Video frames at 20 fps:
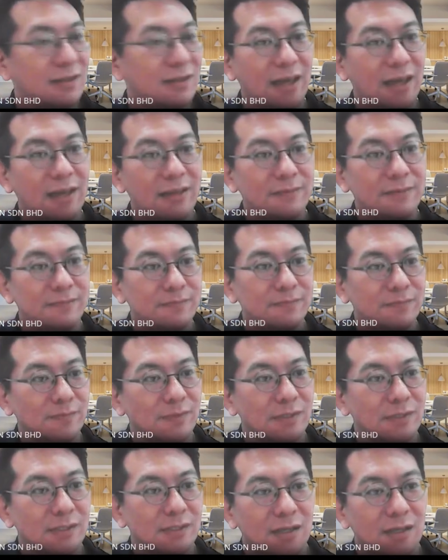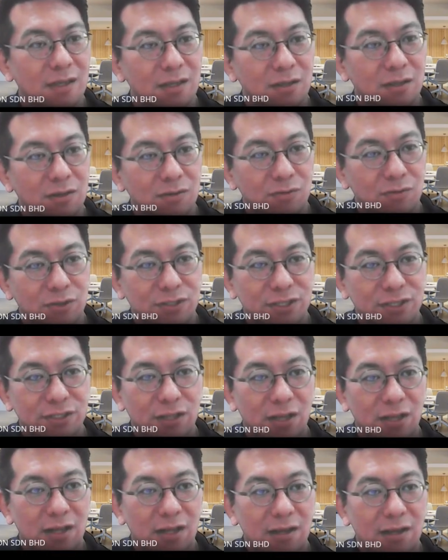Okay, this is
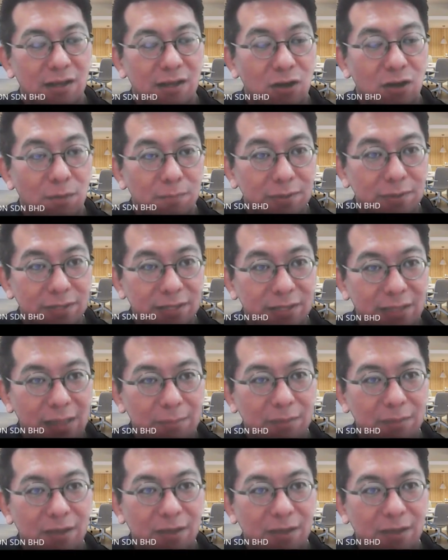the company name.